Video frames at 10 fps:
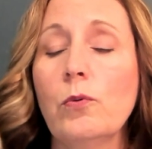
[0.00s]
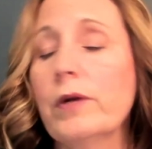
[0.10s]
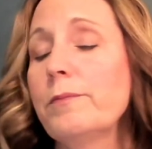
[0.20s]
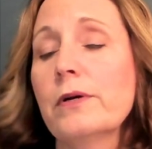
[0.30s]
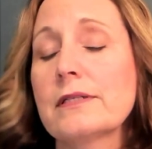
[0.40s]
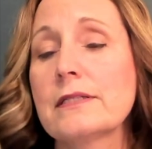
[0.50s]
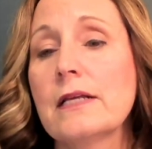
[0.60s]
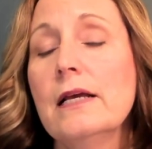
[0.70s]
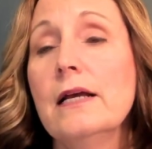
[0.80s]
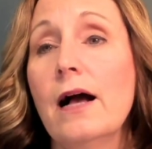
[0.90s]
QuickBooks
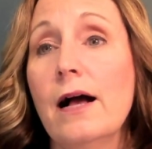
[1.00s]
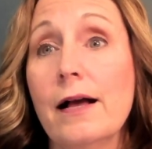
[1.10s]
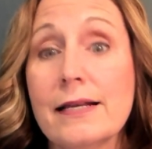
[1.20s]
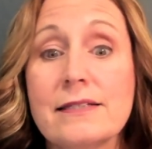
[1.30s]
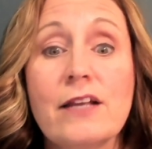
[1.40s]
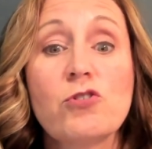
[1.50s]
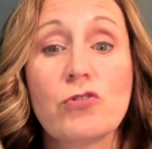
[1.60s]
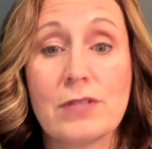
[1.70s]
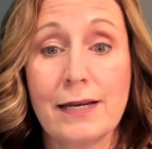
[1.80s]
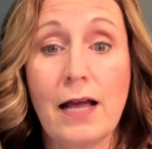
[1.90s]
uh,
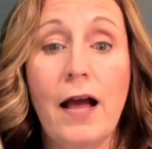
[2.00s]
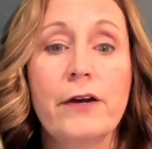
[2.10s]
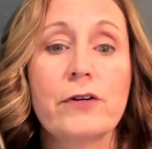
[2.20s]
Essentials and higher.